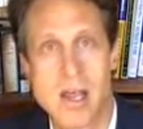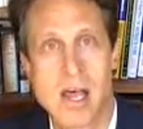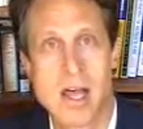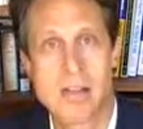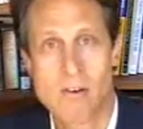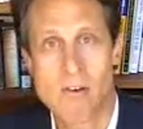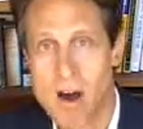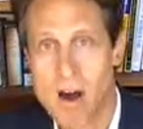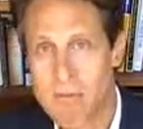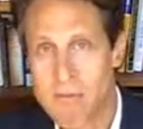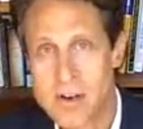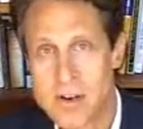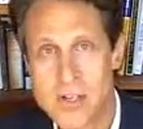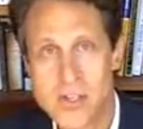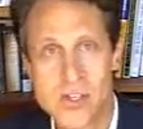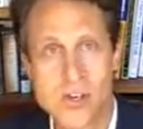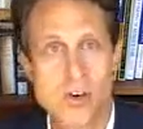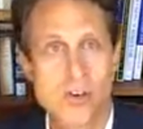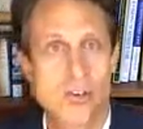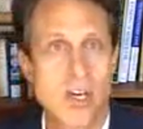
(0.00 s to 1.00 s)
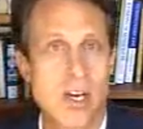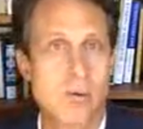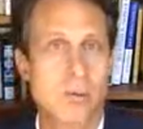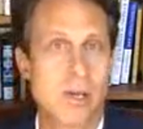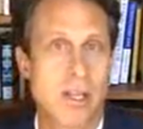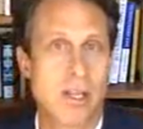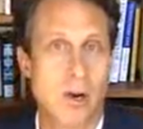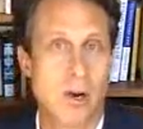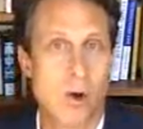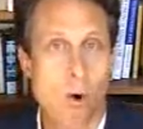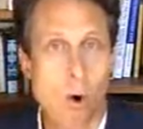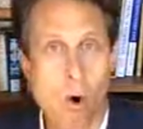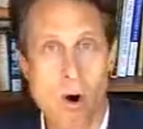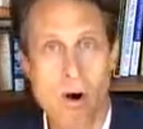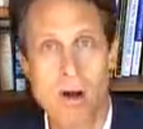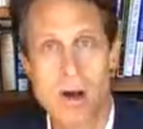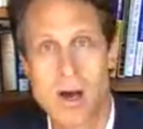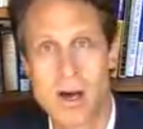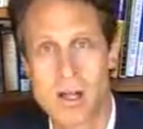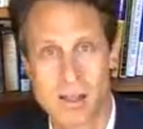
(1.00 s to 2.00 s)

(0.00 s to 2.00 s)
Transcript: And they're often associated with an aura,